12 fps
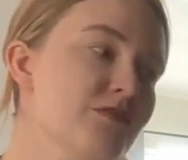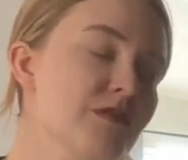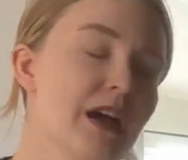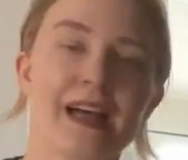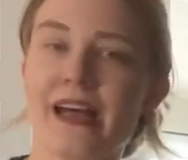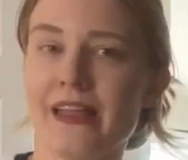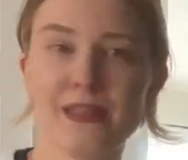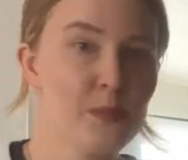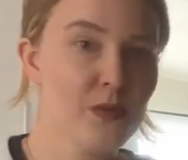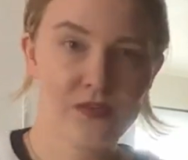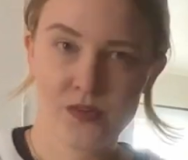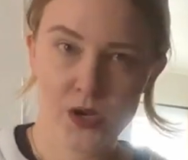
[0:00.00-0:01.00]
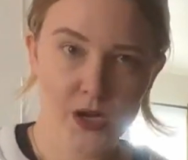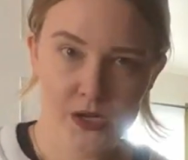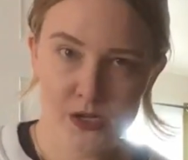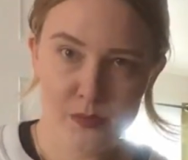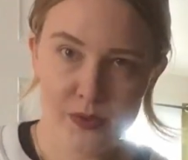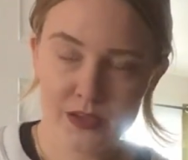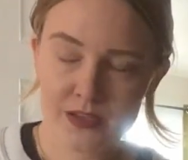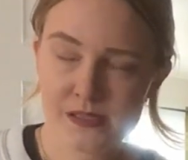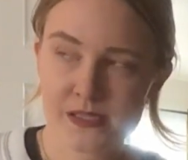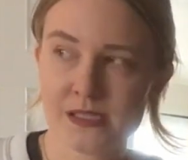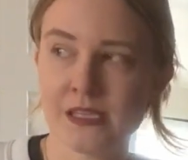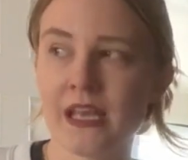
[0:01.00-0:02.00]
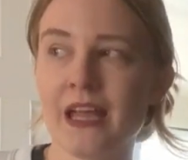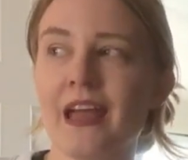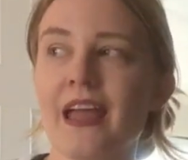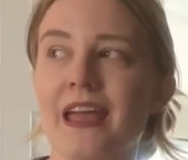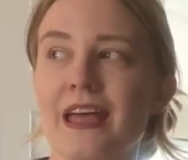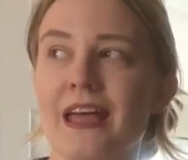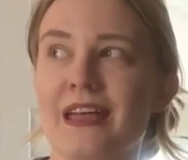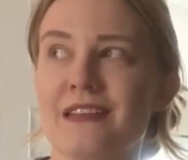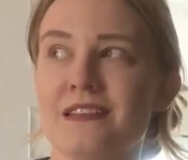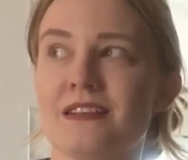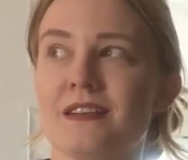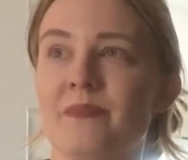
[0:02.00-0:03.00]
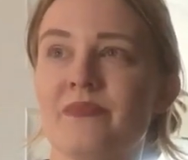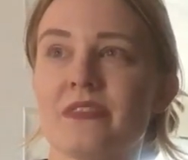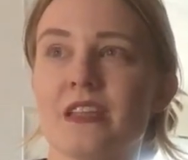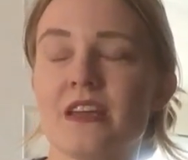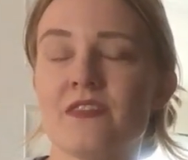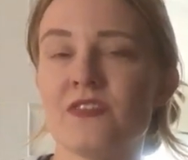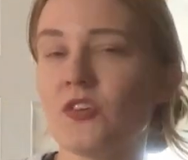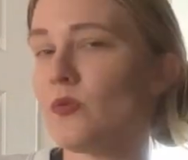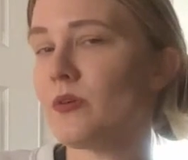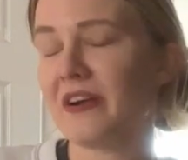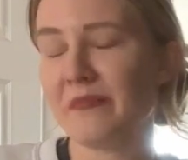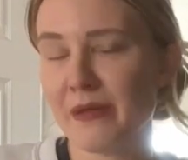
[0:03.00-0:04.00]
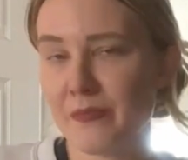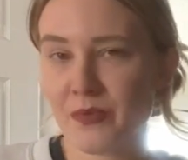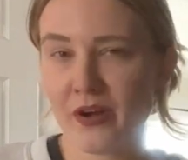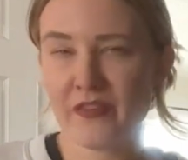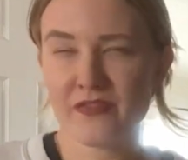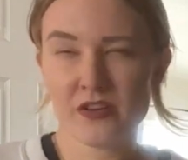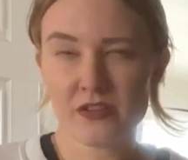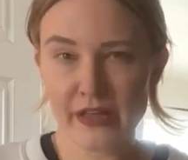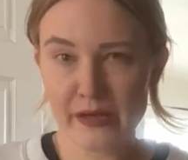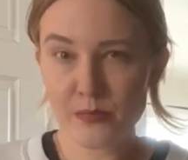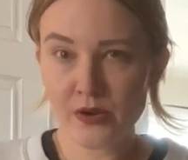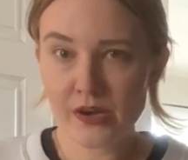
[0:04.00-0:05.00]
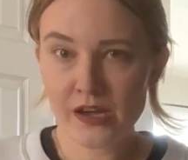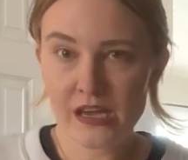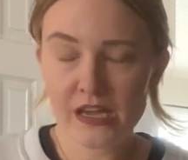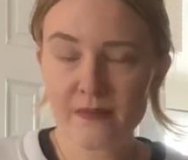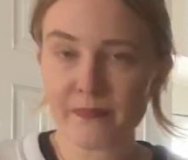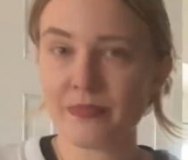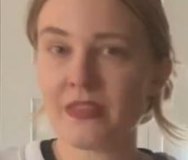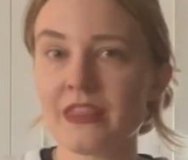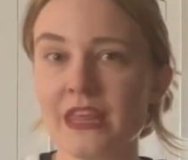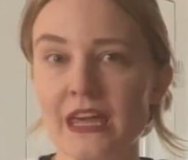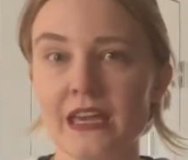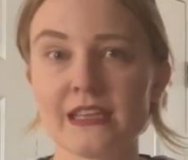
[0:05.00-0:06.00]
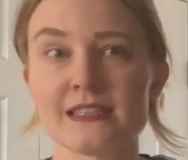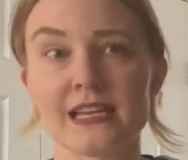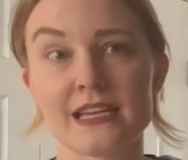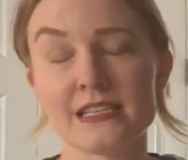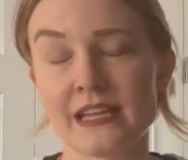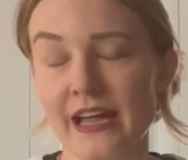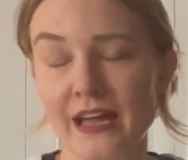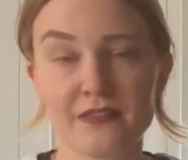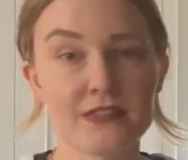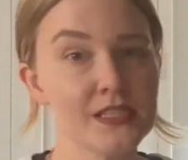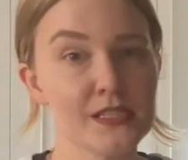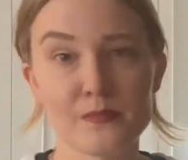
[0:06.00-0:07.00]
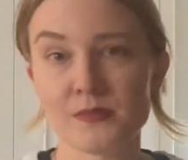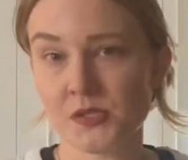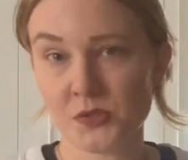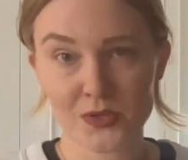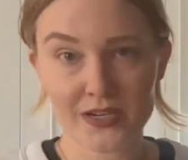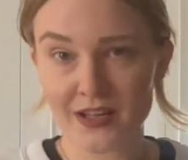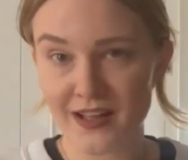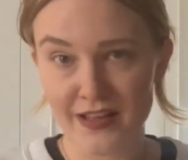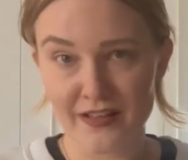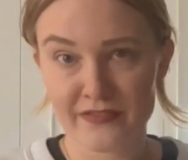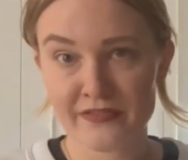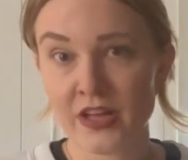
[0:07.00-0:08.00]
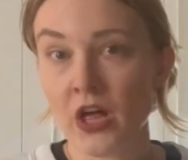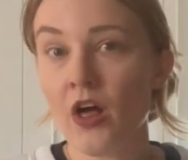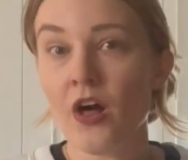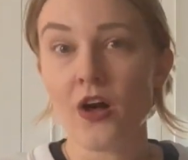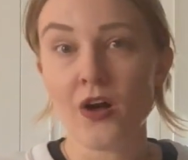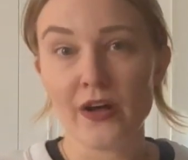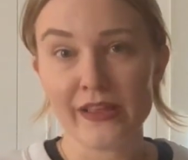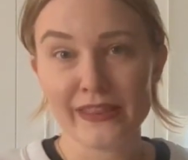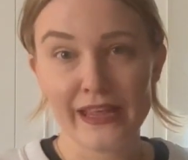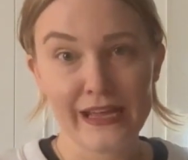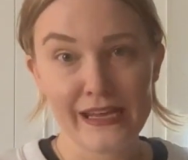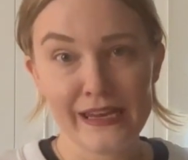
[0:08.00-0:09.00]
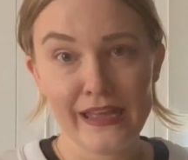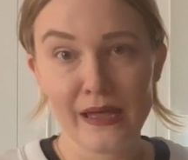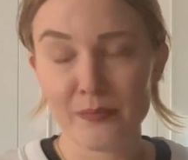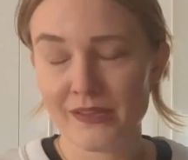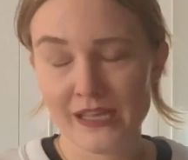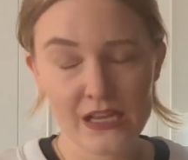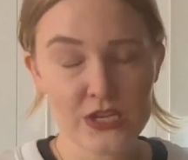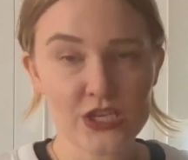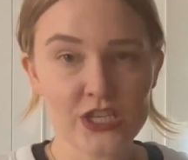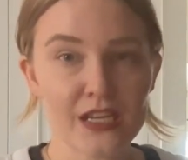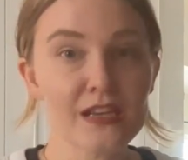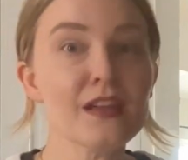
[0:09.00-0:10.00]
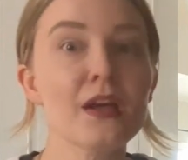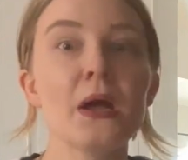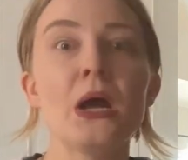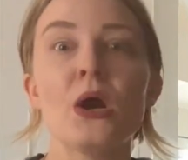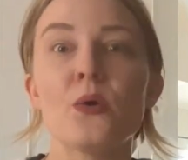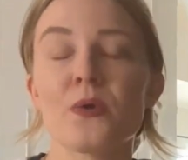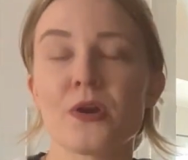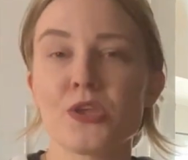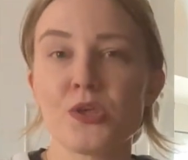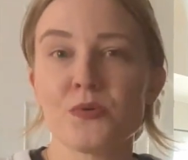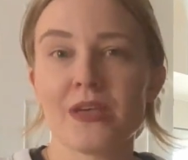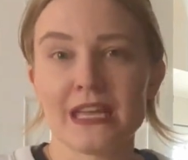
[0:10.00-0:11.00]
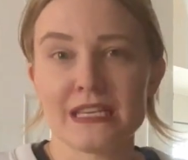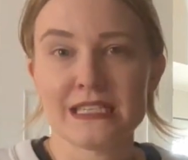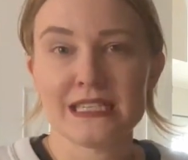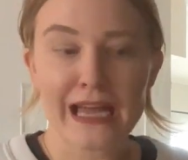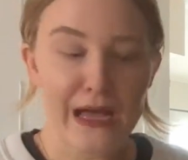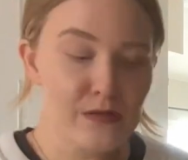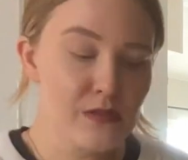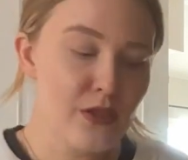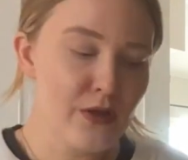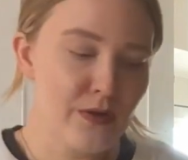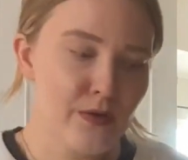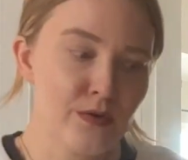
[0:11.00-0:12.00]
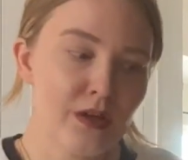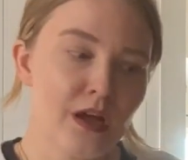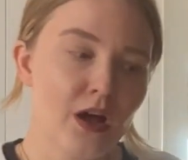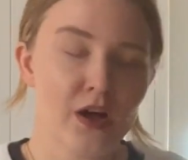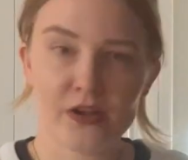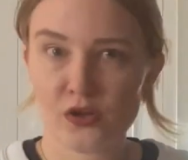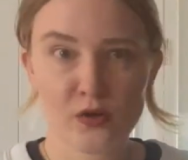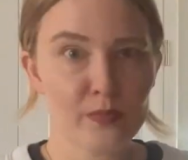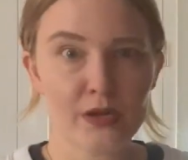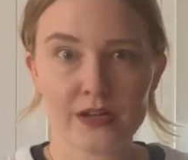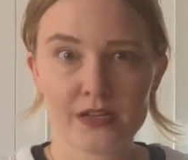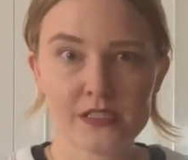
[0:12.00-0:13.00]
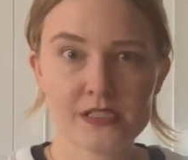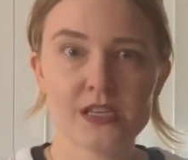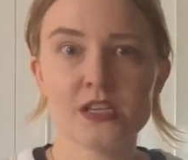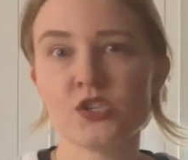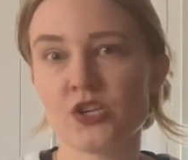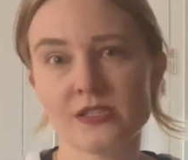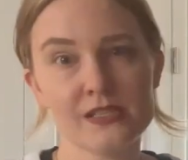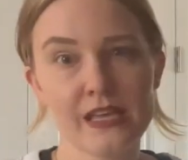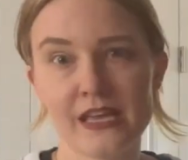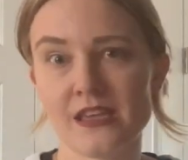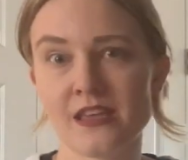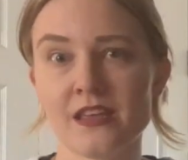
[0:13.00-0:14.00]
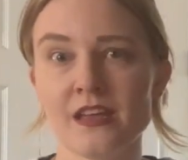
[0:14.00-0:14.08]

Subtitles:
I highly prefer audiobooks. And if you are a member of your library, they tend to have some sort of online application where you can download audiobooks just like